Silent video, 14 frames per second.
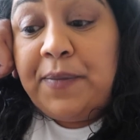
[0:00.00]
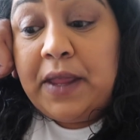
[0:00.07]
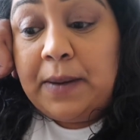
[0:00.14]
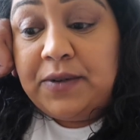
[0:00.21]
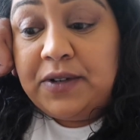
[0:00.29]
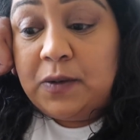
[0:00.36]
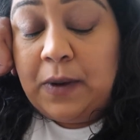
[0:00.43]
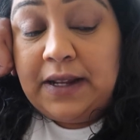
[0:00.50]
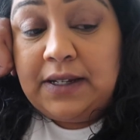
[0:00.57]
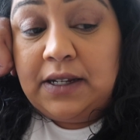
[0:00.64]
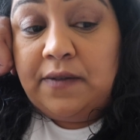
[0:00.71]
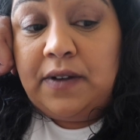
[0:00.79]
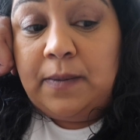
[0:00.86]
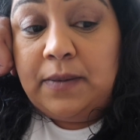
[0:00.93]
I'm just
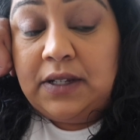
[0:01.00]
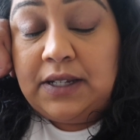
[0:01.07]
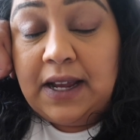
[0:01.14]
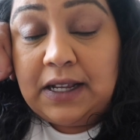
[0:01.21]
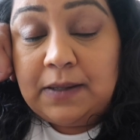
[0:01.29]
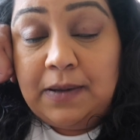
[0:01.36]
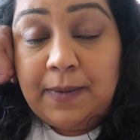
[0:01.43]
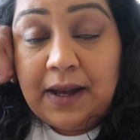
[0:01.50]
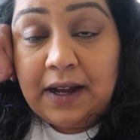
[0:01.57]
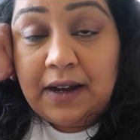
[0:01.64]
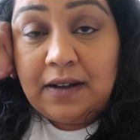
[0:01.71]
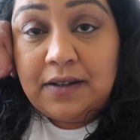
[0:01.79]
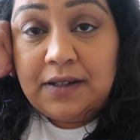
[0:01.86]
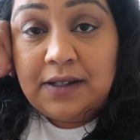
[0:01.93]
waiting for him to text me
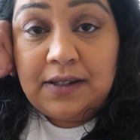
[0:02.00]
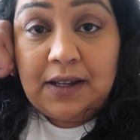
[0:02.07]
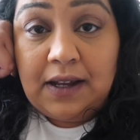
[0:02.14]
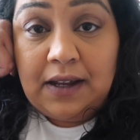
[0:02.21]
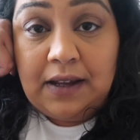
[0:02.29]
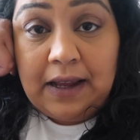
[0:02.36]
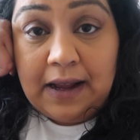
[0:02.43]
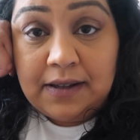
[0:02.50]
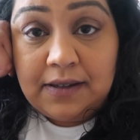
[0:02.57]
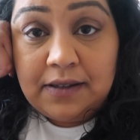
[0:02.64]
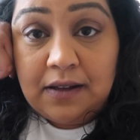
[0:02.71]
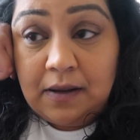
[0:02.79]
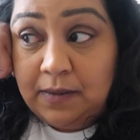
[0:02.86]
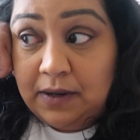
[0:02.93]
back to say
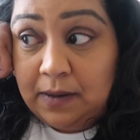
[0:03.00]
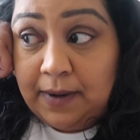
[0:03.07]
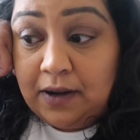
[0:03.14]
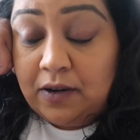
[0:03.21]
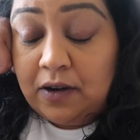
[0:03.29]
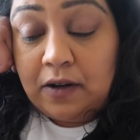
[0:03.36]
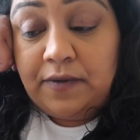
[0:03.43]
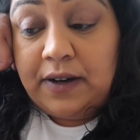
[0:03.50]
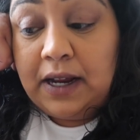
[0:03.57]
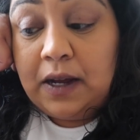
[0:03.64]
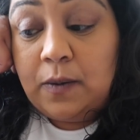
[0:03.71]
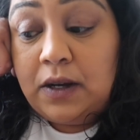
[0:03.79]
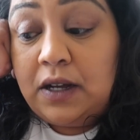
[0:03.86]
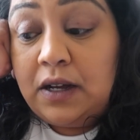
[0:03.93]
yes, come in about half an
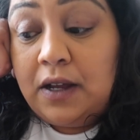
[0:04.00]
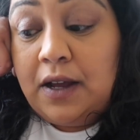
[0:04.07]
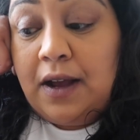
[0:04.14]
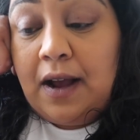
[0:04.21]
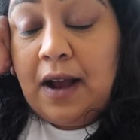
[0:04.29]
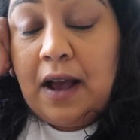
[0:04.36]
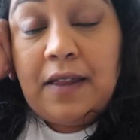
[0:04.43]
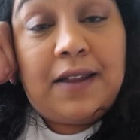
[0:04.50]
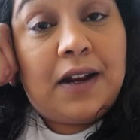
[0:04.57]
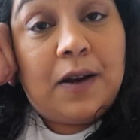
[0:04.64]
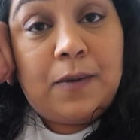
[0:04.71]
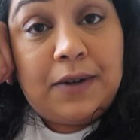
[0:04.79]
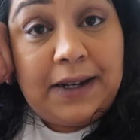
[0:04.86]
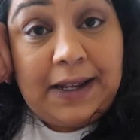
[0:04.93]
hour, and then
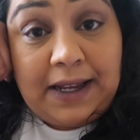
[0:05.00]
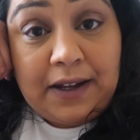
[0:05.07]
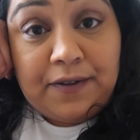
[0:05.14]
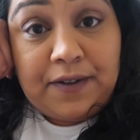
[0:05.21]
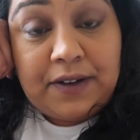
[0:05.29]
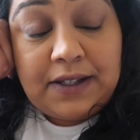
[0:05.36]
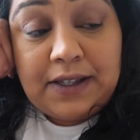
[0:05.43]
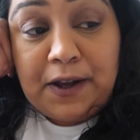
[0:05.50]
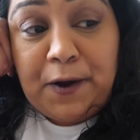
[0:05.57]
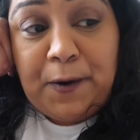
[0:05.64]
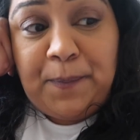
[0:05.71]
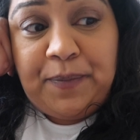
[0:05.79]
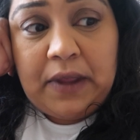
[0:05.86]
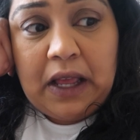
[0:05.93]
I will leave.
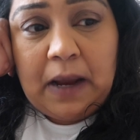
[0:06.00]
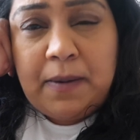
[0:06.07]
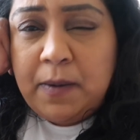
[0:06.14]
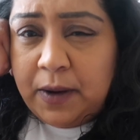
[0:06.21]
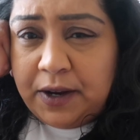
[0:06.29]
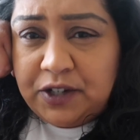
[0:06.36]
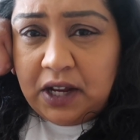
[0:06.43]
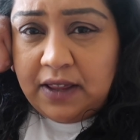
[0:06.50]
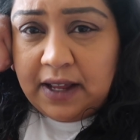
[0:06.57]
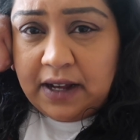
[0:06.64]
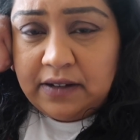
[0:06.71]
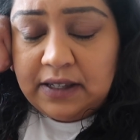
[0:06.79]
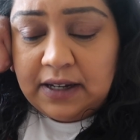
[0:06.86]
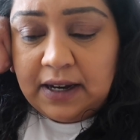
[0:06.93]
So I probably won't show you the
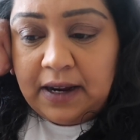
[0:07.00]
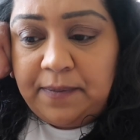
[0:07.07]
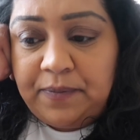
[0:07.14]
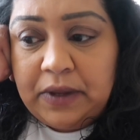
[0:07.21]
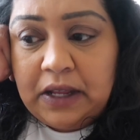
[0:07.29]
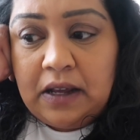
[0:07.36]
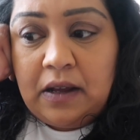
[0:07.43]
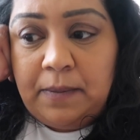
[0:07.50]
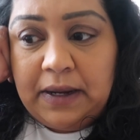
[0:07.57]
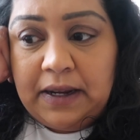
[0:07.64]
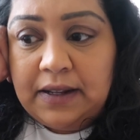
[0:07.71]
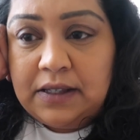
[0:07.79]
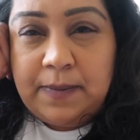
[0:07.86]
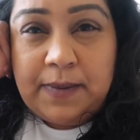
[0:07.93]
house today
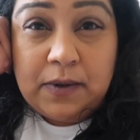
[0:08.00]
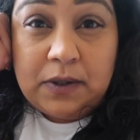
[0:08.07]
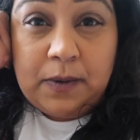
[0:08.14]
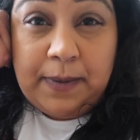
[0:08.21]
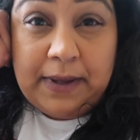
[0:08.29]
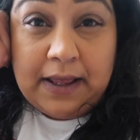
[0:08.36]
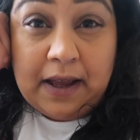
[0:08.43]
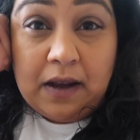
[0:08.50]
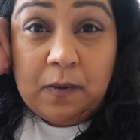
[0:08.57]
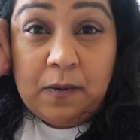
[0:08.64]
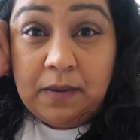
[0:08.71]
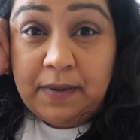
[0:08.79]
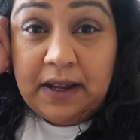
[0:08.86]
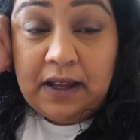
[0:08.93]
because the builder will be there
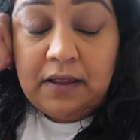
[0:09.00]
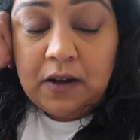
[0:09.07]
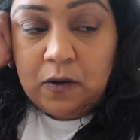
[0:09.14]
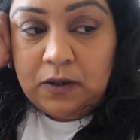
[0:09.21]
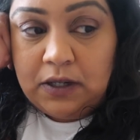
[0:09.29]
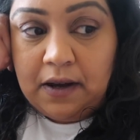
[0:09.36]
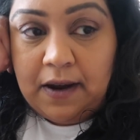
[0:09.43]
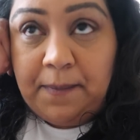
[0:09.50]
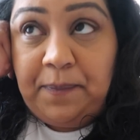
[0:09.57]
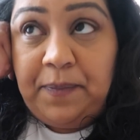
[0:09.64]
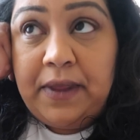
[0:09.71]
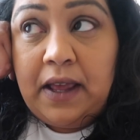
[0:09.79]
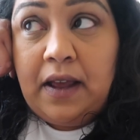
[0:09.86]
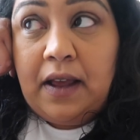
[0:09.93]
with me the whole
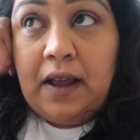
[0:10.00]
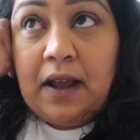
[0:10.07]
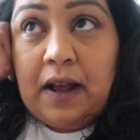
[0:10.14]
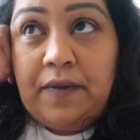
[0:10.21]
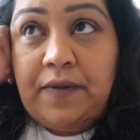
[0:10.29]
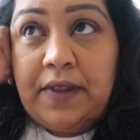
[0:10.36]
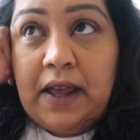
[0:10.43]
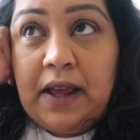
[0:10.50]
time. And